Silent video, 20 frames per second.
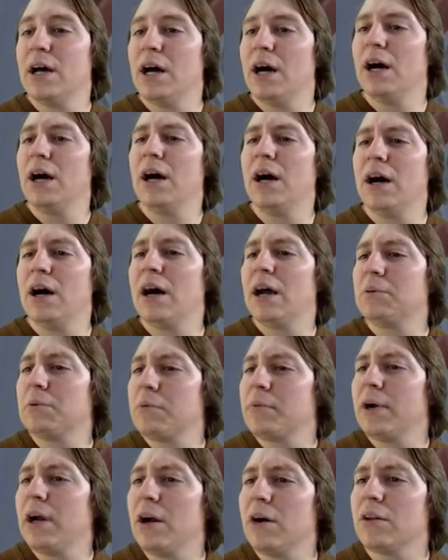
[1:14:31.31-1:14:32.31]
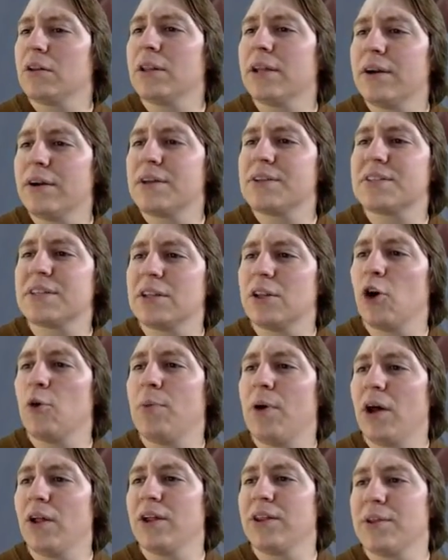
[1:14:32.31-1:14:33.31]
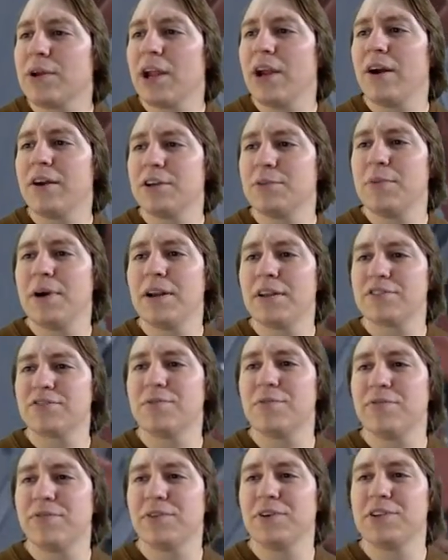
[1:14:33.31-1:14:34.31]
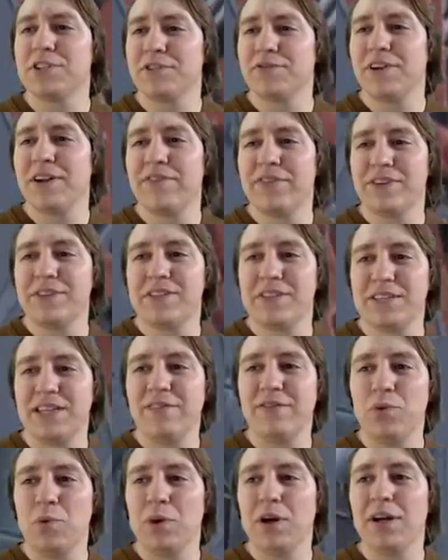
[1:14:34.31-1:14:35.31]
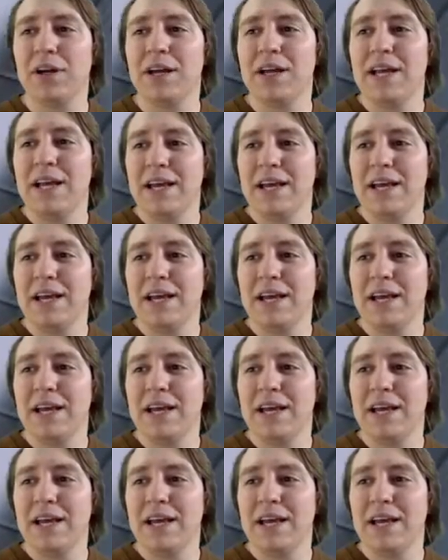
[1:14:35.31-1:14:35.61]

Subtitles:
I remember how hilariously low poly the character models from the original Final Fantasy VII were.